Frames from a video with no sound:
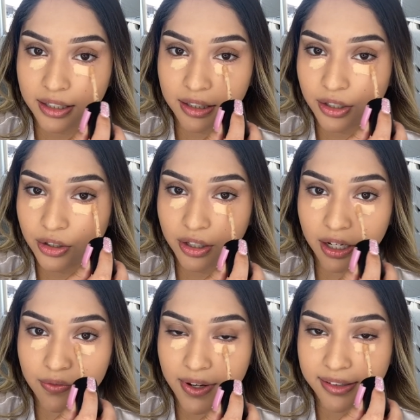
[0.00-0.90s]
literally
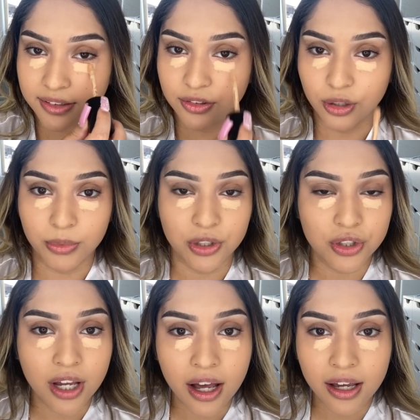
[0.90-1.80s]
invested so much
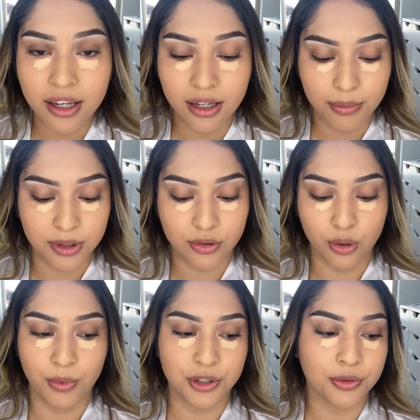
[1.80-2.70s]
time and so
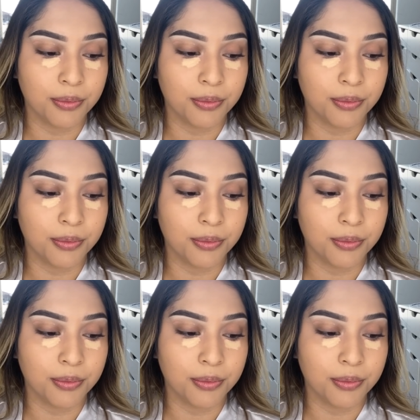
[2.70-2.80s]
much